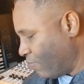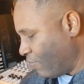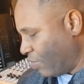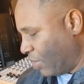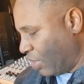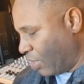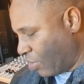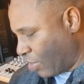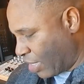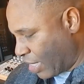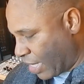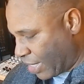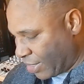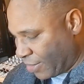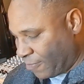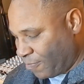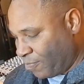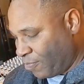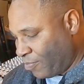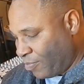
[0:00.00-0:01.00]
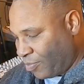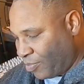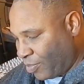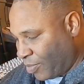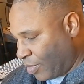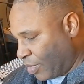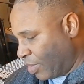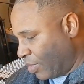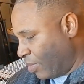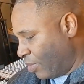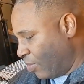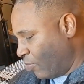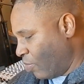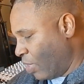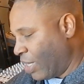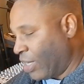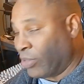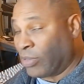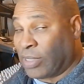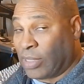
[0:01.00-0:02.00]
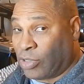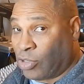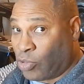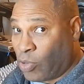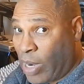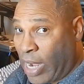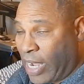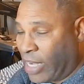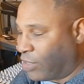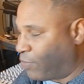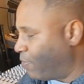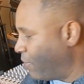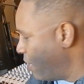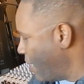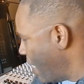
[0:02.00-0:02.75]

I ain't gonna say trash, but